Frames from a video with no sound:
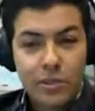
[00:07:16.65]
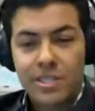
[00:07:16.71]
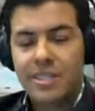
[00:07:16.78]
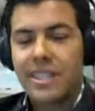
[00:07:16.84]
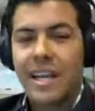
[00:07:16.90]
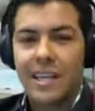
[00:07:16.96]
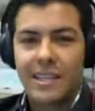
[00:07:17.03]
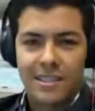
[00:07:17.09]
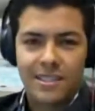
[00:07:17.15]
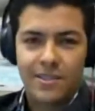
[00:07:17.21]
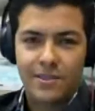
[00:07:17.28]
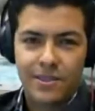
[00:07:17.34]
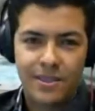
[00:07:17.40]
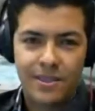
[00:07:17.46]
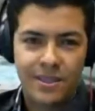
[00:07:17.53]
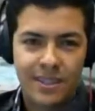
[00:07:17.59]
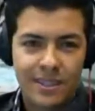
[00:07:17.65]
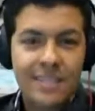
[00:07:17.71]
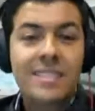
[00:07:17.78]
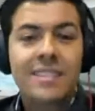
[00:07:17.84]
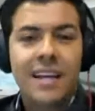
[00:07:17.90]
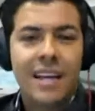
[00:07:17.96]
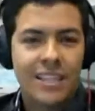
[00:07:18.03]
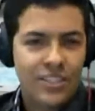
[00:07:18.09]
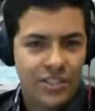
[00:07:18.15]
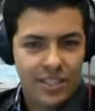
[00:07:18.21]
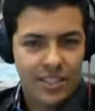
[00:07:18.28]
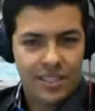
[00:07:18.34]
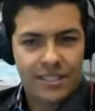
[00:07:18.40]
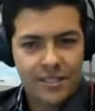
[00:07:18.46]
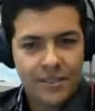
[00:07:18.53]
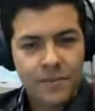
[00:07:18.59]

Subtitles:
styles or style sheets.